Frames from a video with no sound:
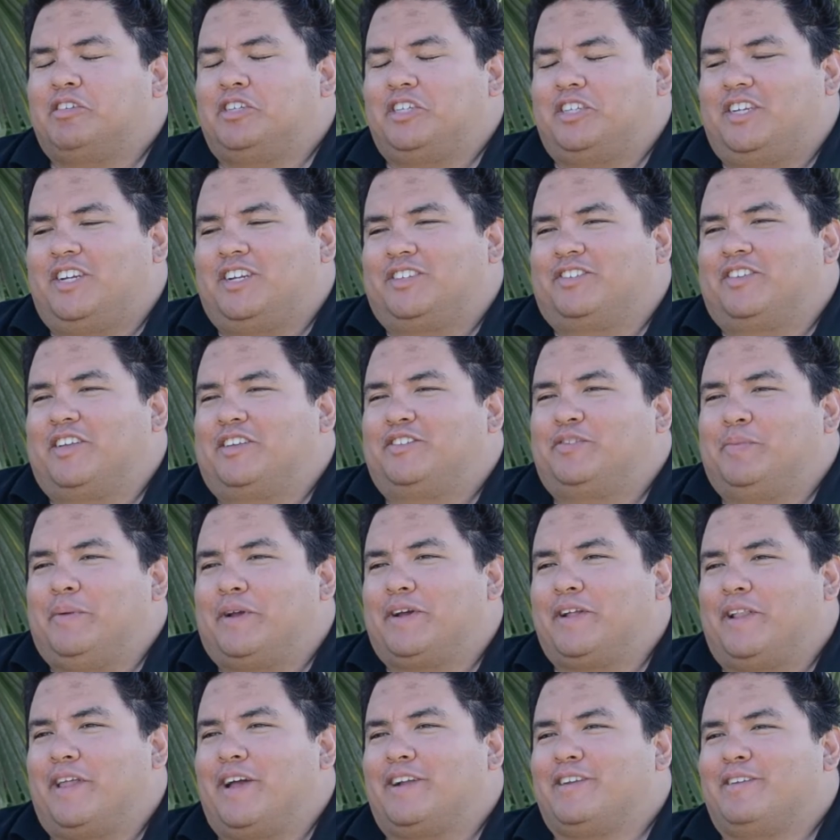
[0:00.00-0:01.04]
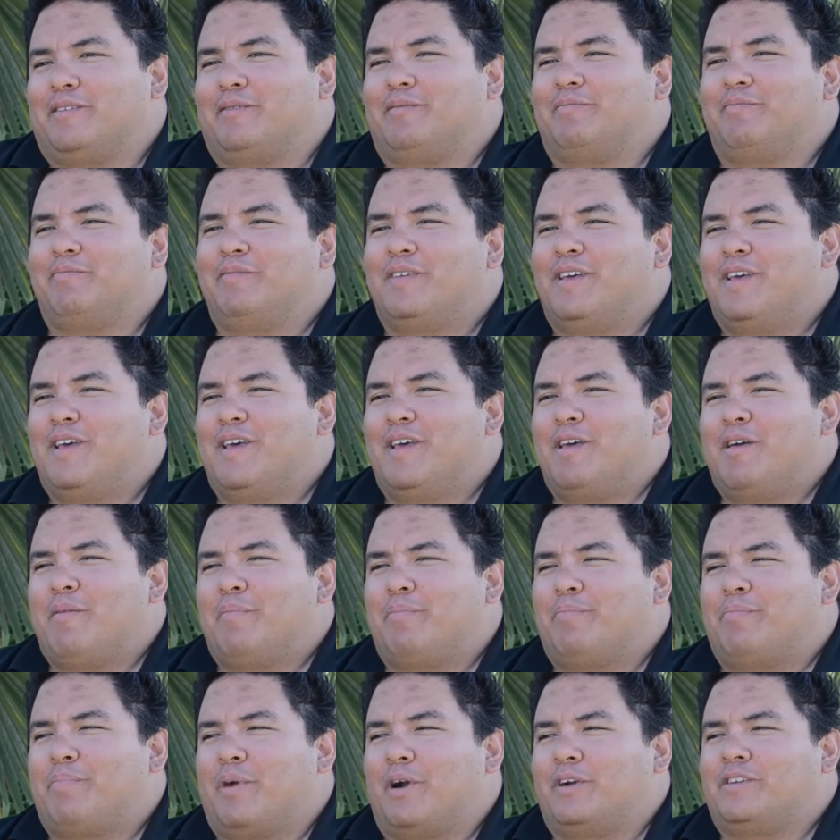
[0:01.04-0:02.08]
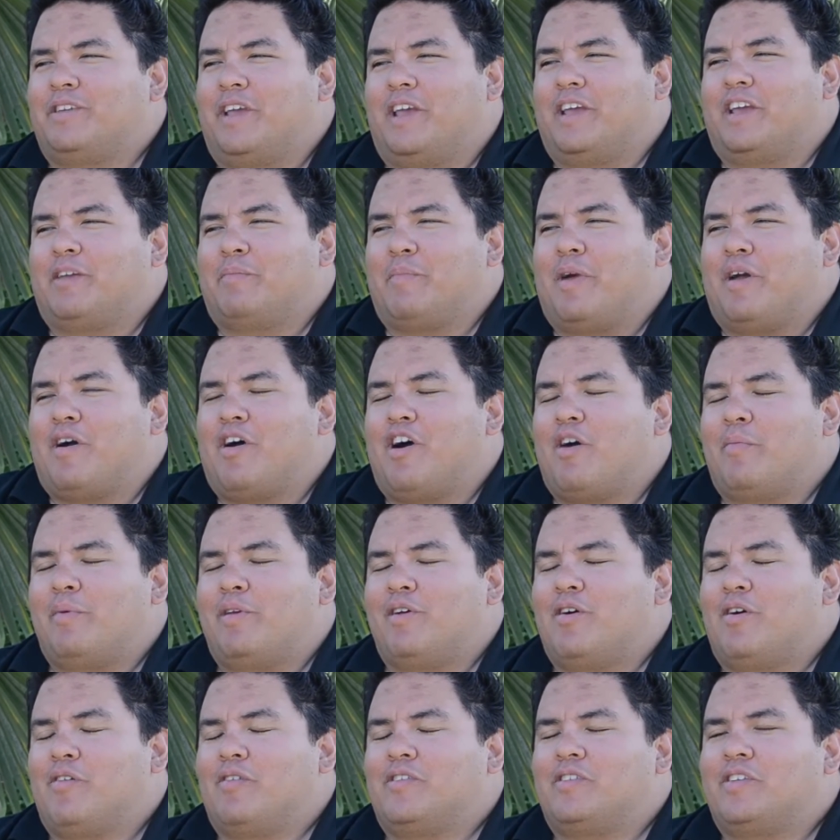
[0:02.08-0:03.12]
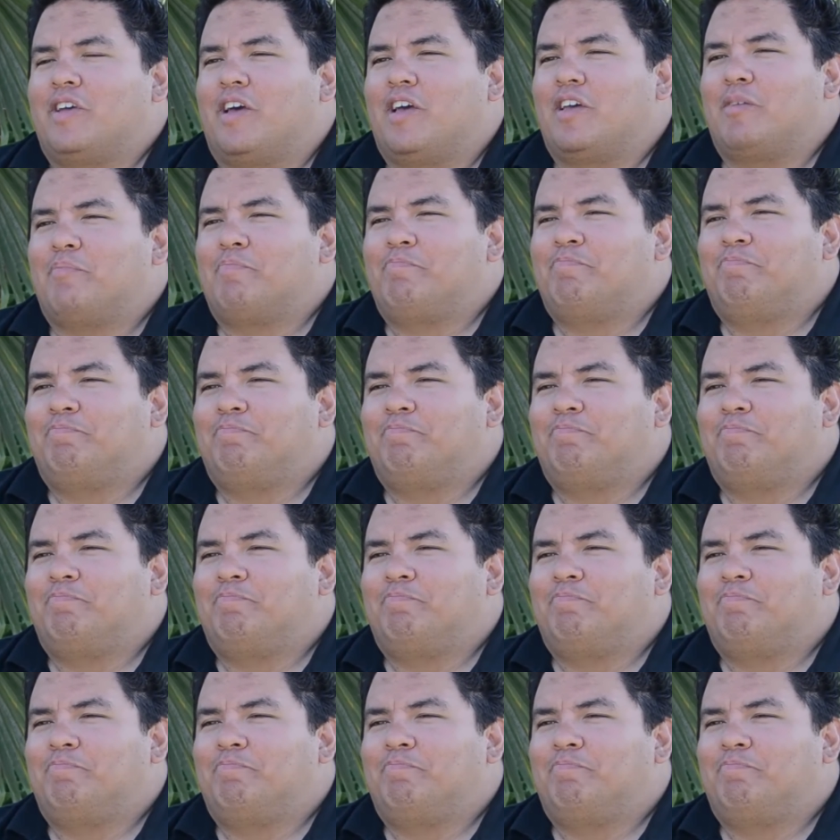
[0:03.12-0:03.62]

she just lets me collect and partake in my hobby all the time.